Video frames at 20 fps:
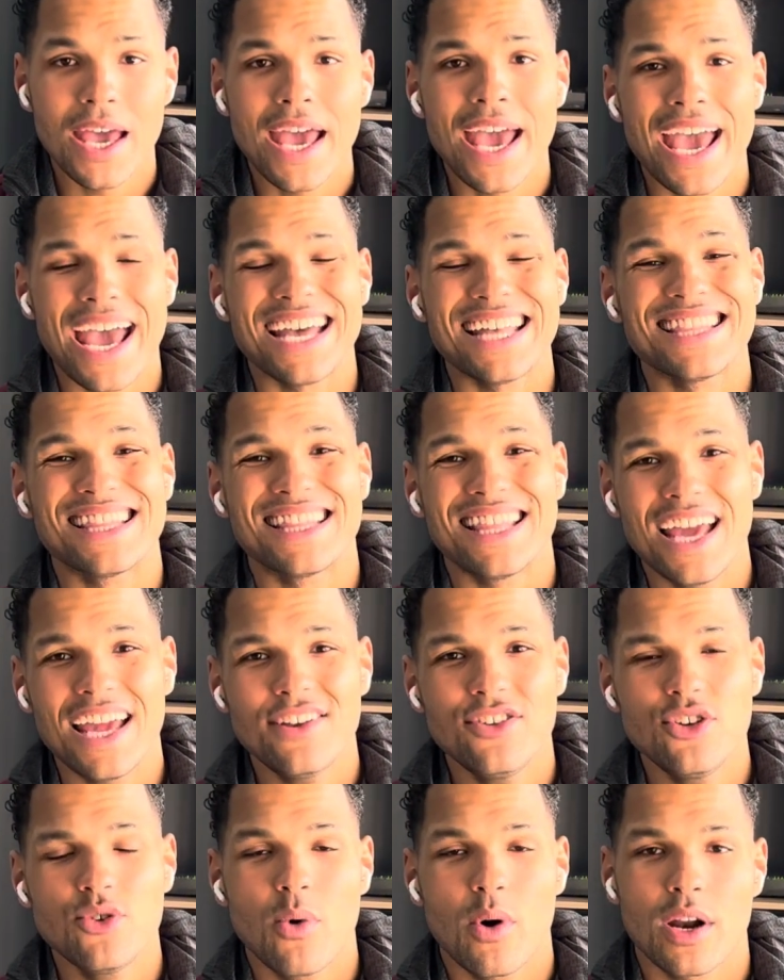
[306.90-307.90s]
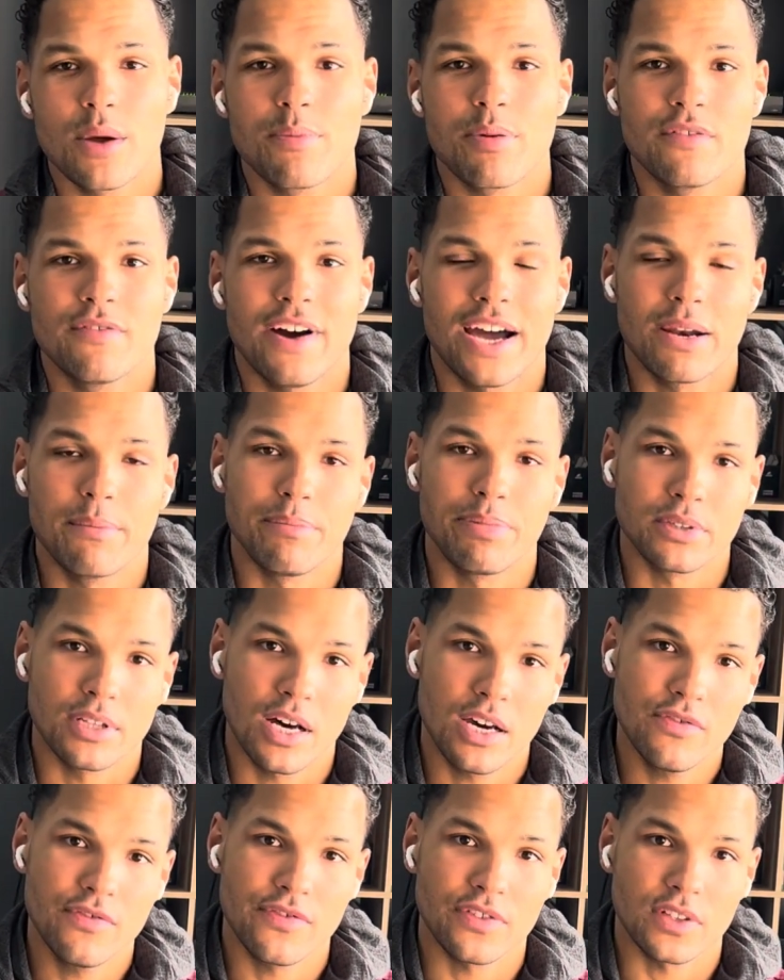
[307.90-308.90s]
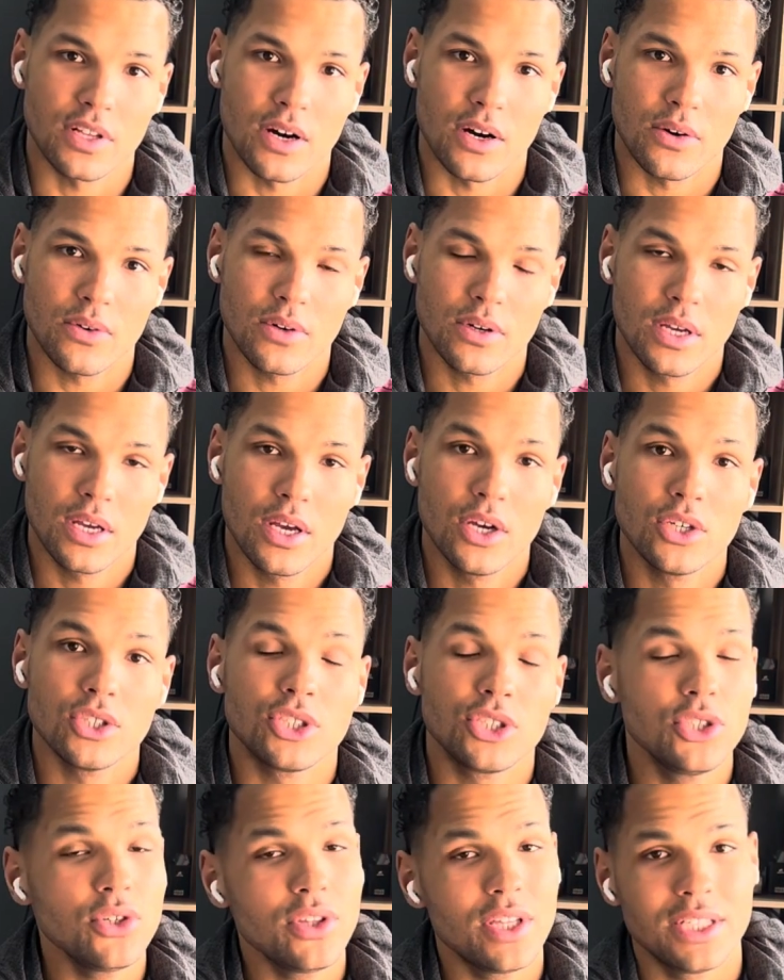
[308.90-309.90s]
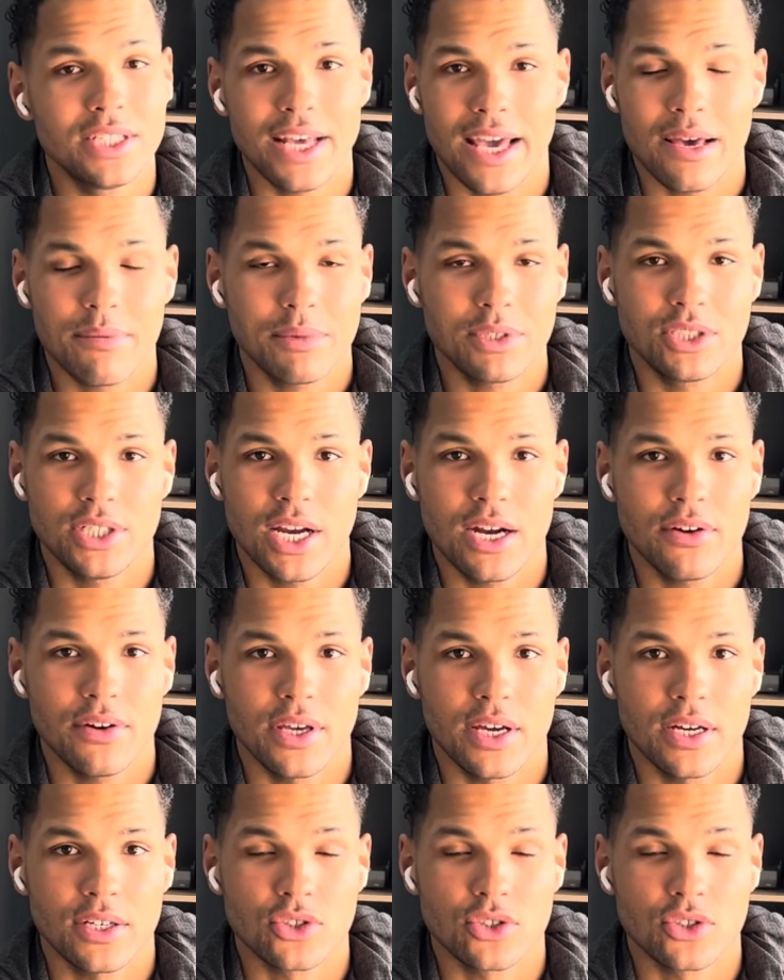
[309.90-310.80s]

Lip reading: And then you want to provide blood flow to the damaged area.